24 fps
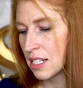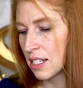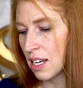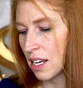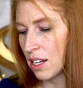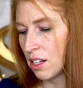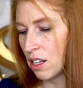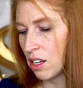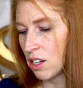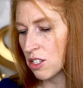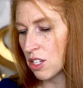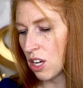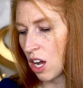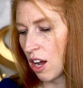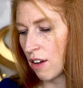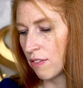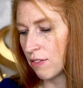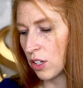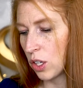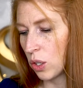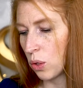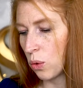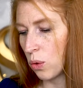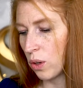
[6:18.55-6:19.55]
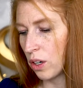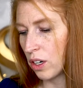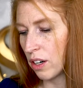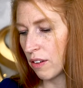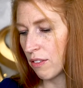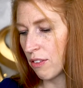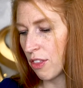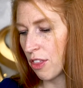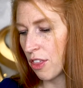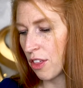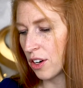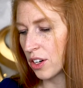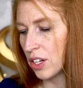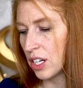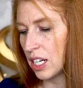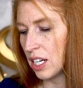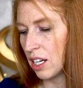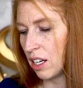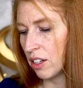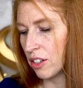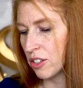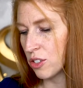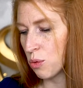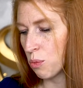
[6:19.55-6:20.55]
$10 off your order of
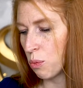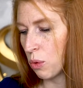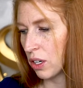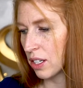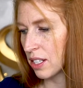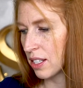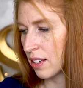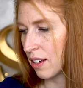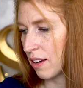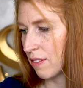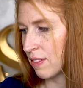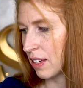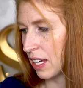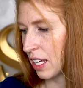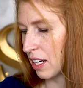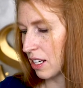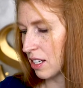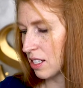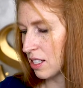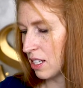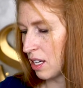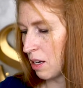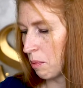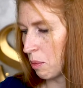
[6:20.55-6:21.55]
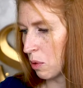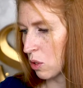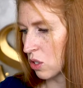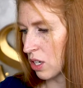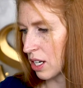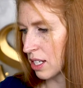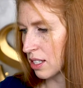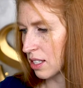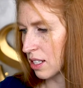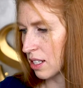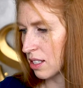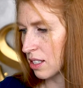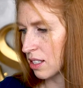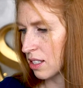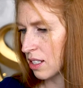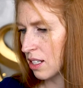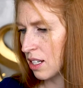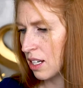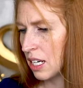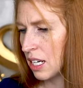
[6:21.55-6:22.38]
$30 or more of any sample dresses.